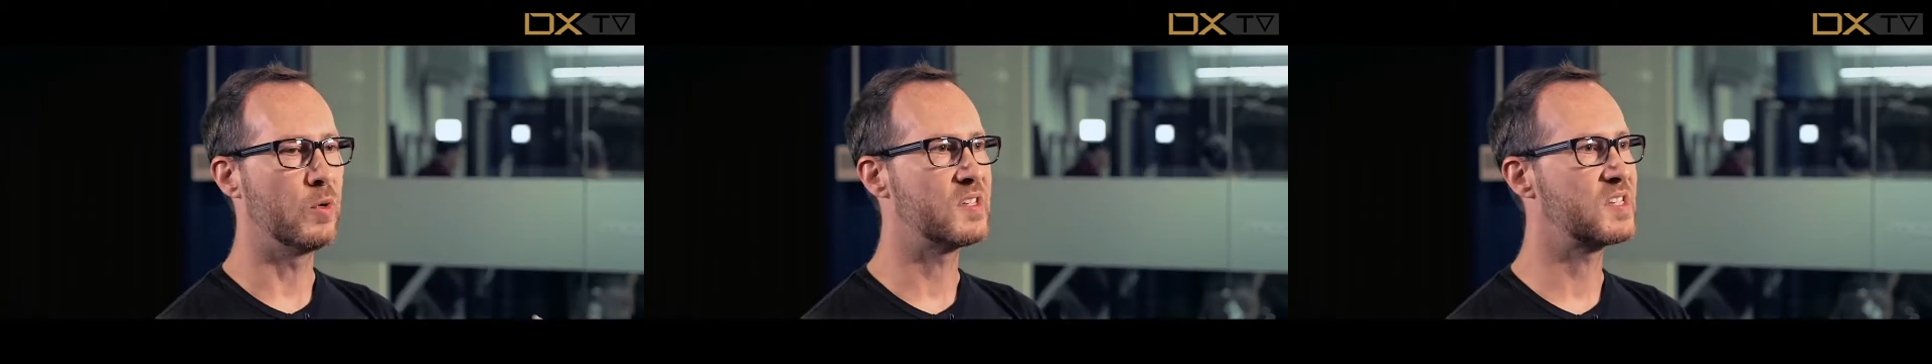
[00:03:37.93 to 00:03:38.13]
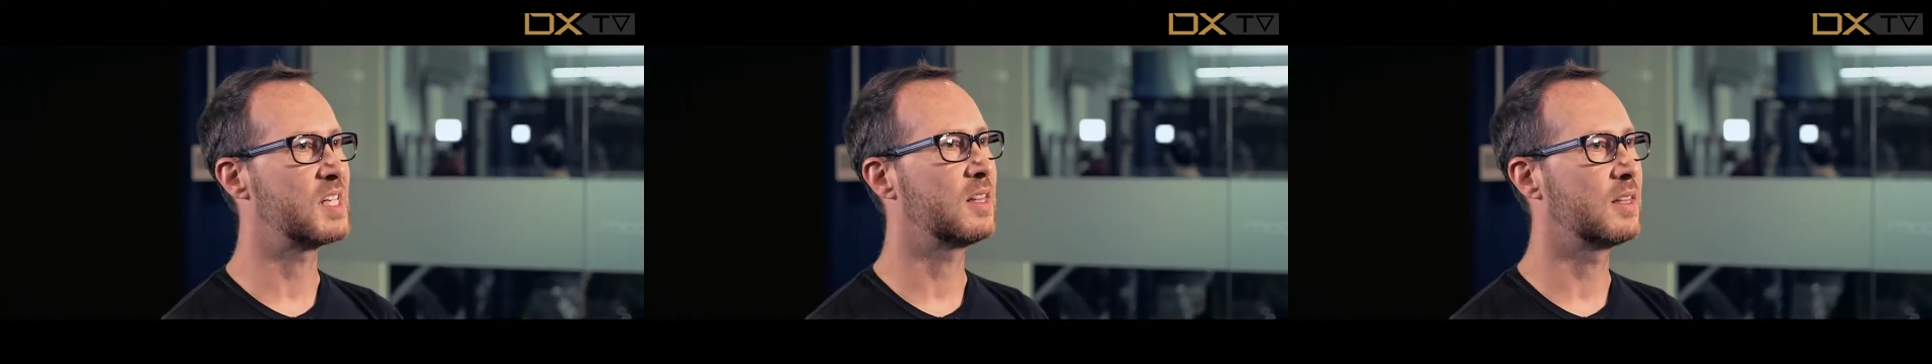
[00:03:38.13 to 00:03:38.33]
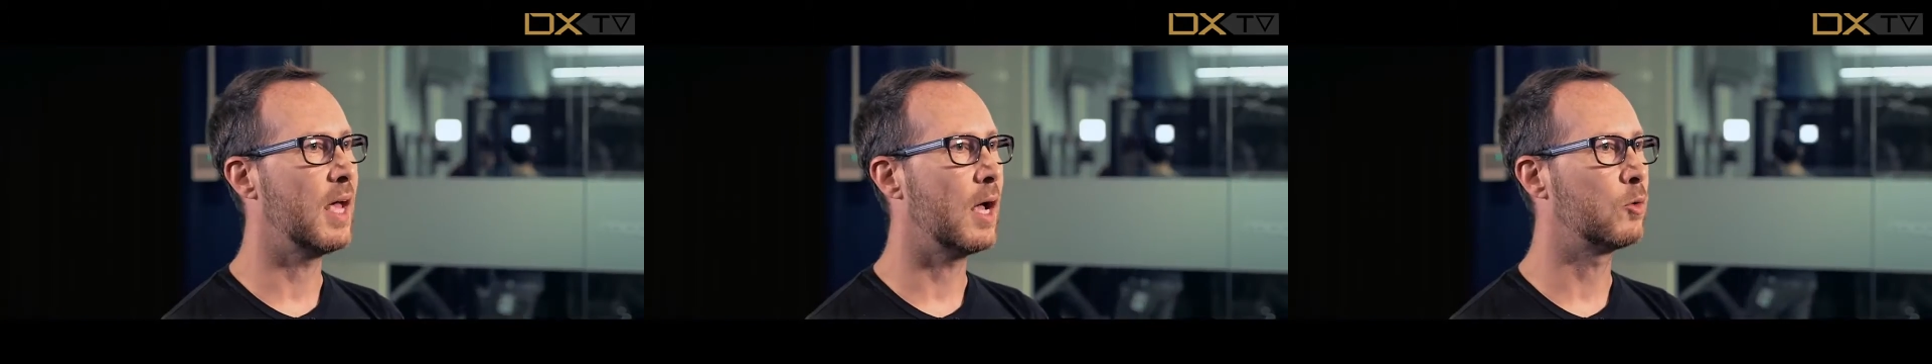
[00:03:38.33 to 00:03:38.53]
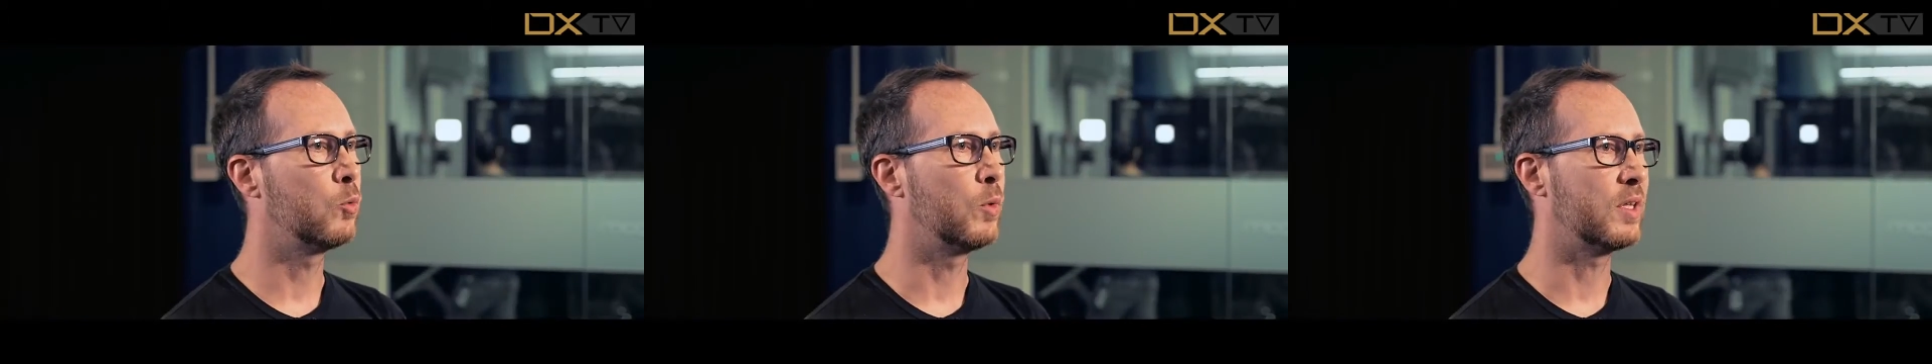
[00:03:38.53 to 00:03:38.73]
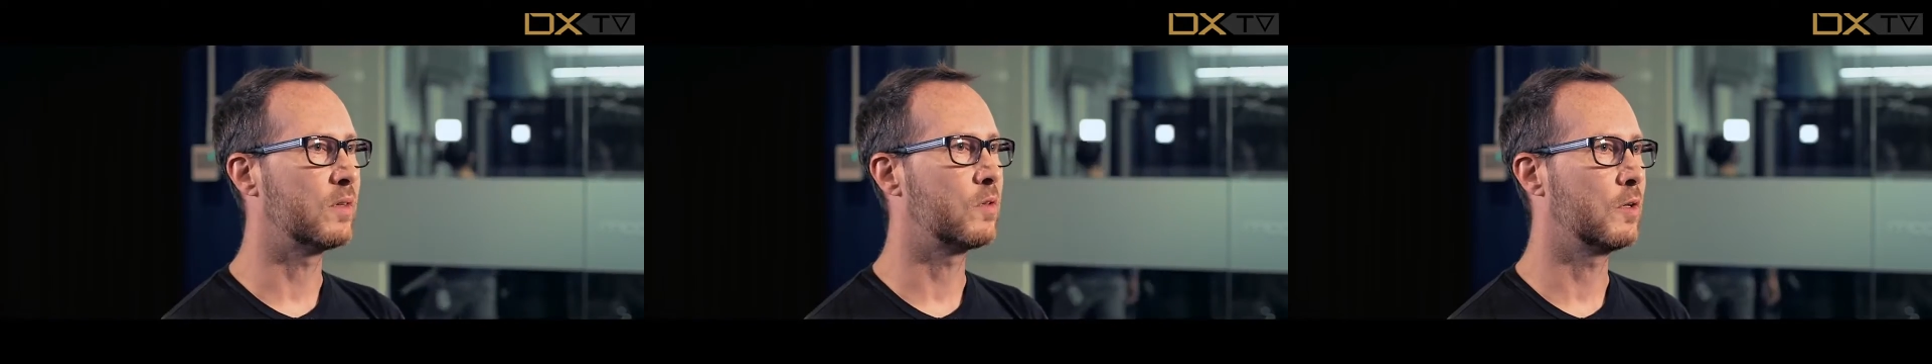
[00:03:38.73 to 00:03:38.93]
sit down
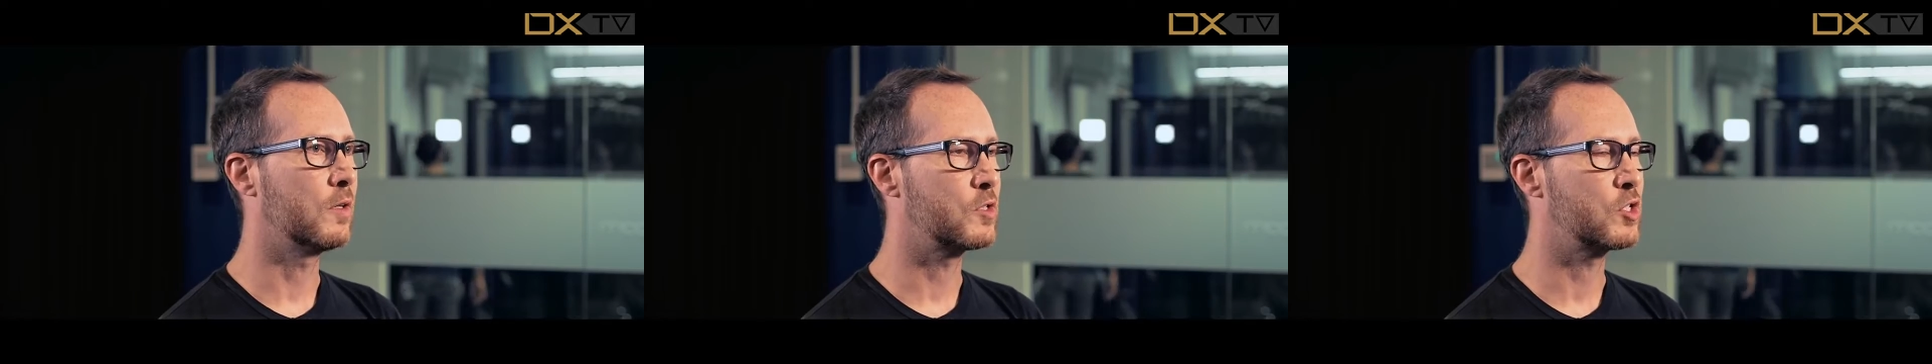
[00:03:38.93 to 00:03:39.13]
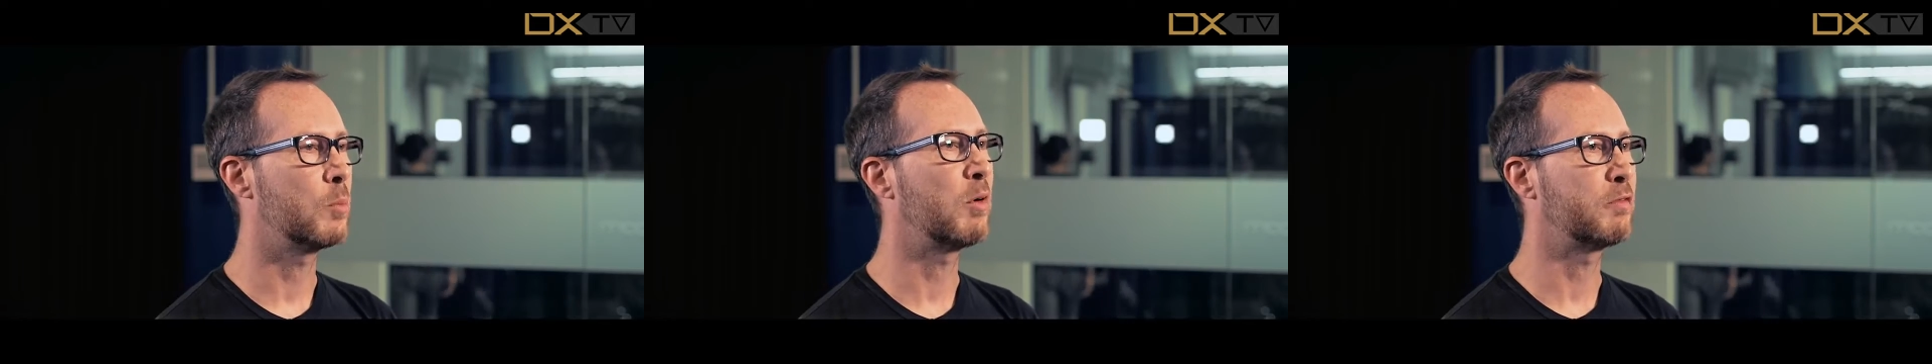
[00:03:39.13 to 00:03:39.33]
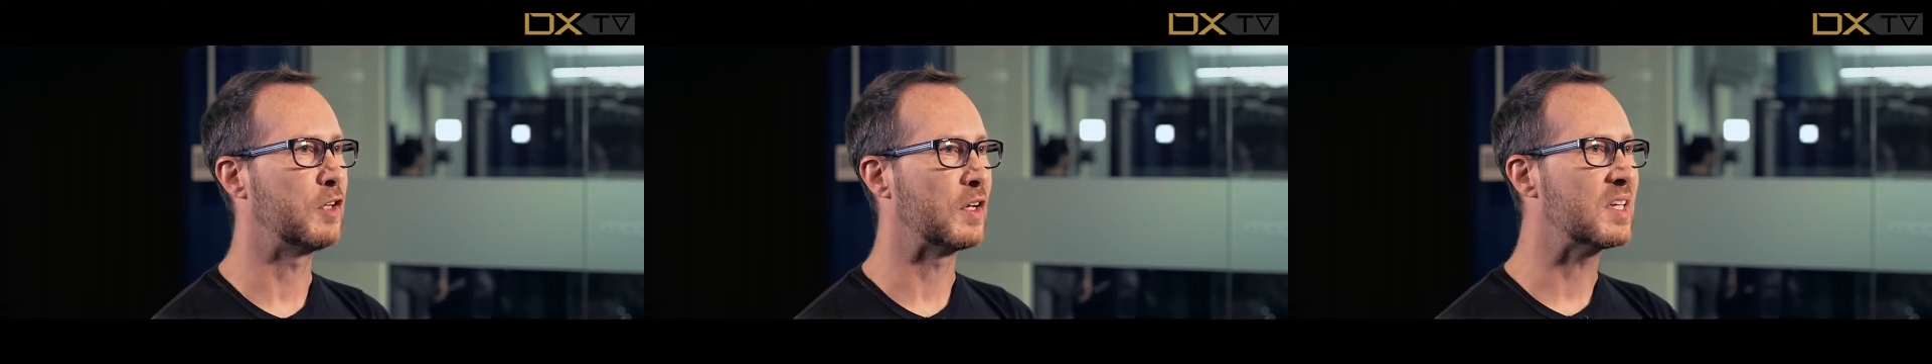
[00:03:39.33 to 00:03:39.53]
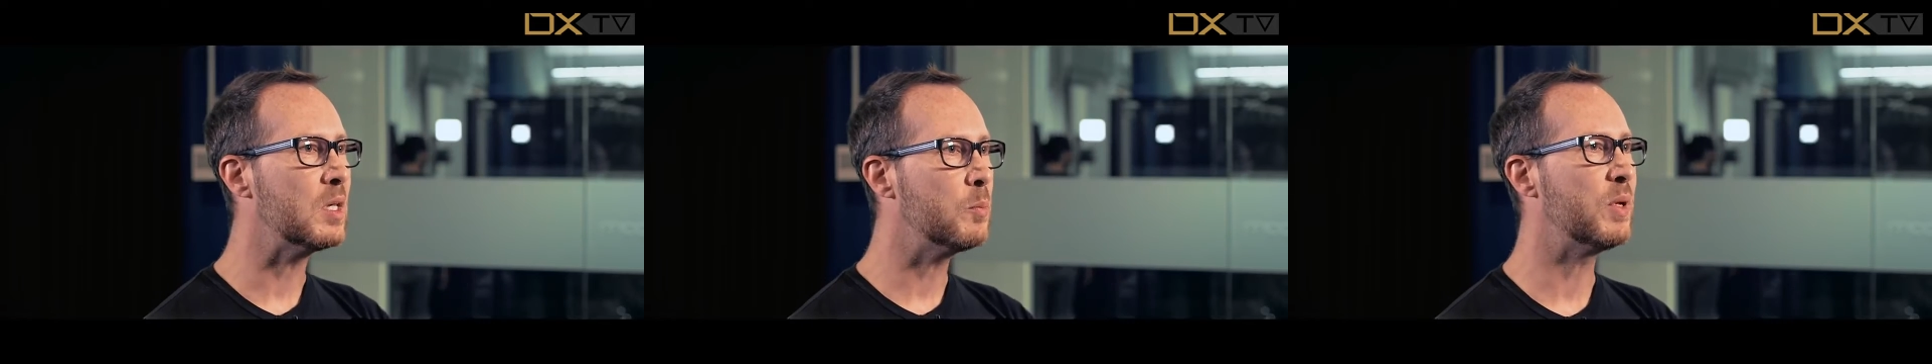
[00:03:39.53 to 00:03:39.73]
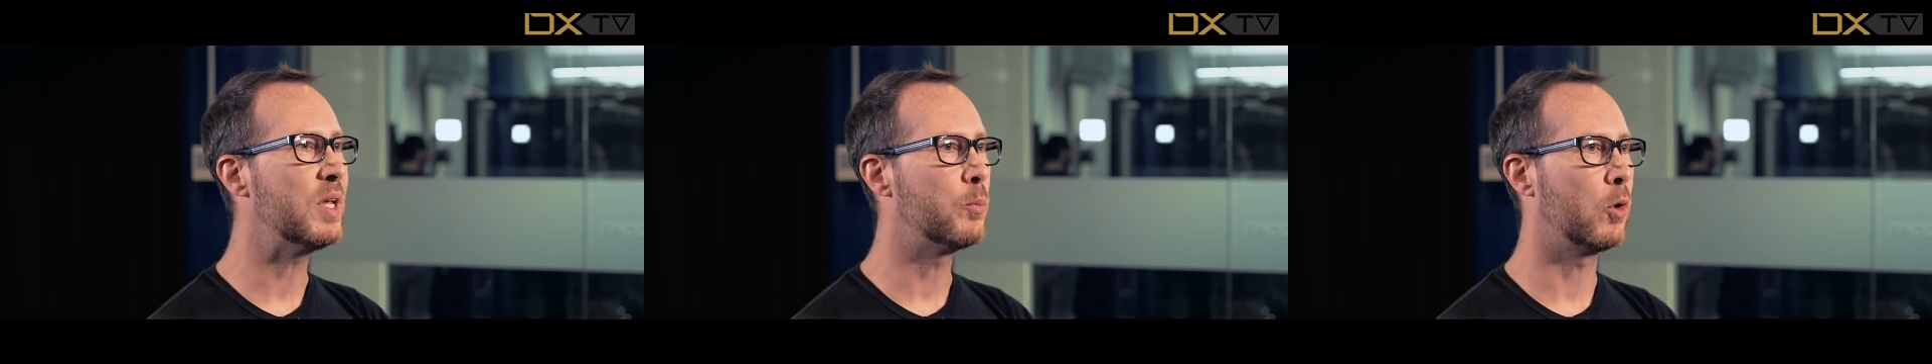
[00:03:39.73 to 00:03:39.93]
with some of the key
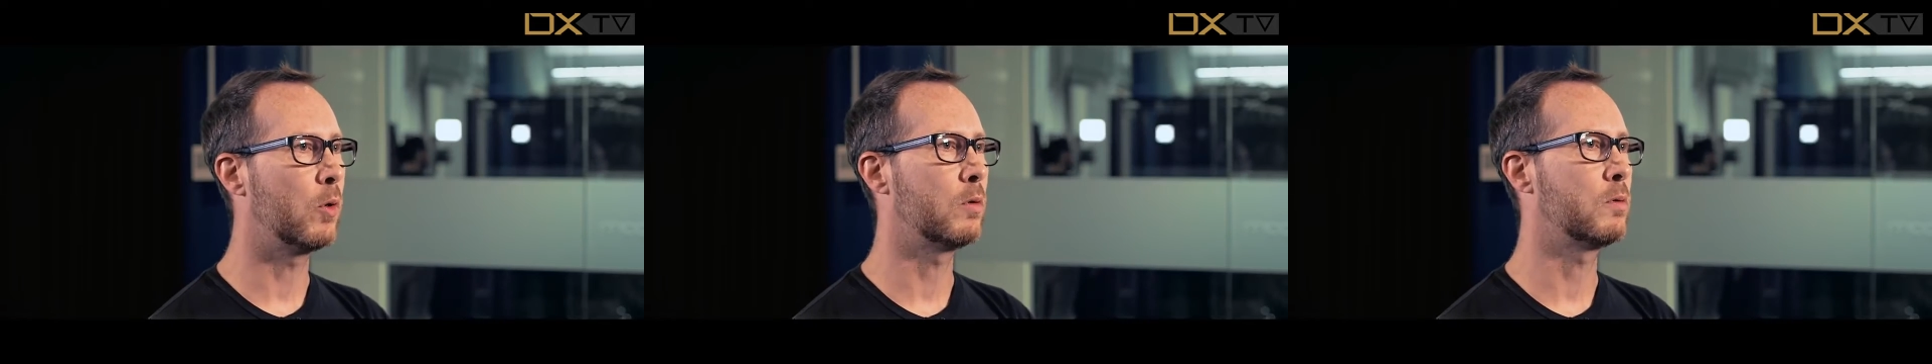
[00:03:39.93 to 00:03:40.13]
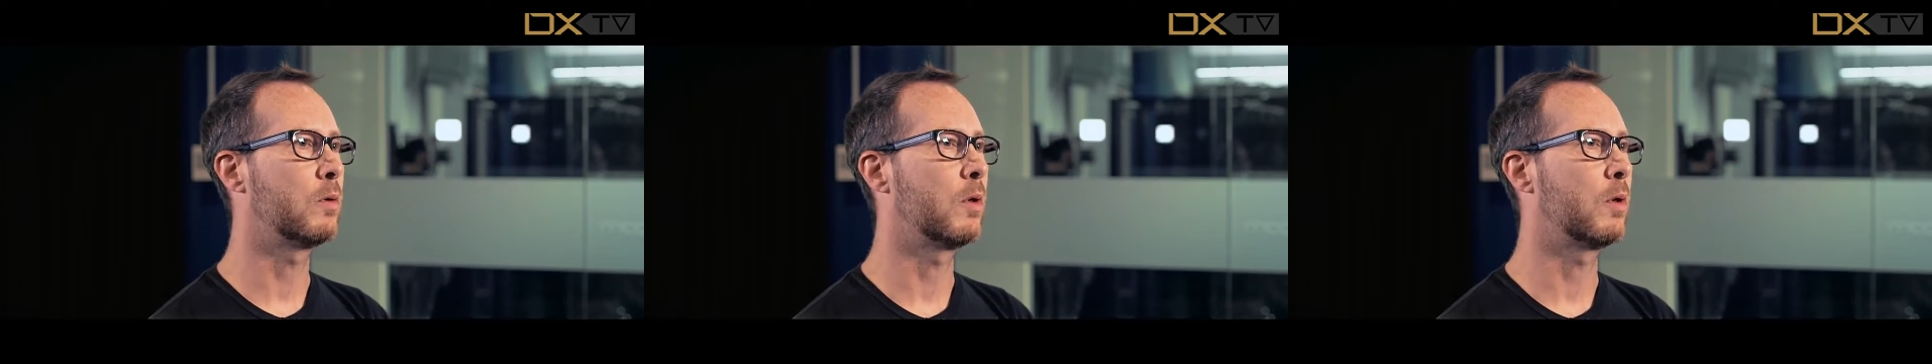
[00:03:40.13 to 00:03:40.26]
people